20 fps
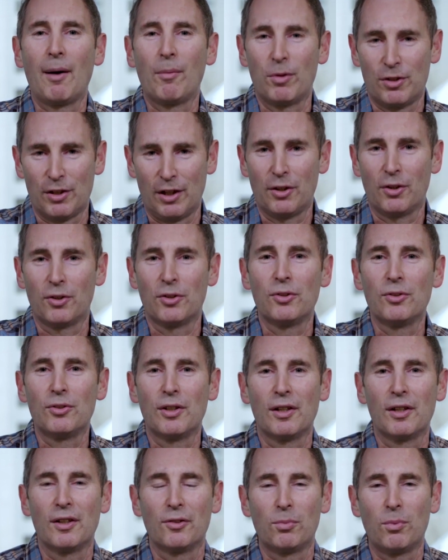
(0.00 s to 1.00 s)
which I know you
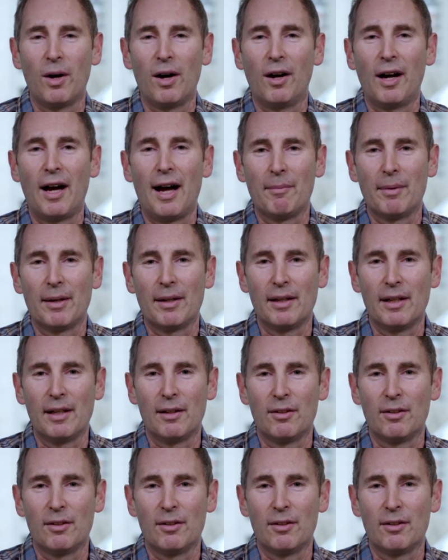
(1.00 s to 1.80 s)
did as well, Amit, in